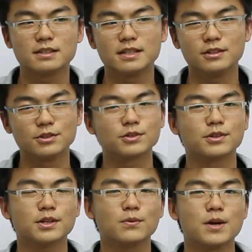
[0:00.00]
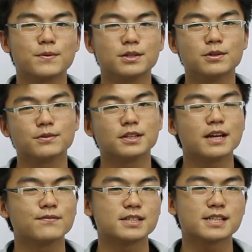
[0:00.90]
in the tutorial where we don't
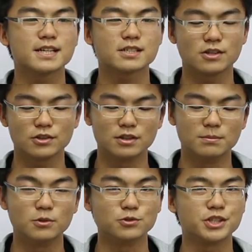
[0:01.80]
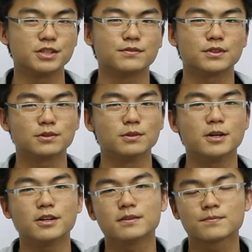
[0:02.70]
really emphasize on the motion of the
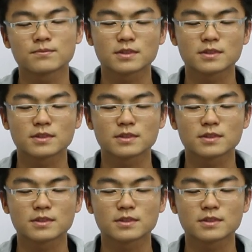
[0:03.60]
robot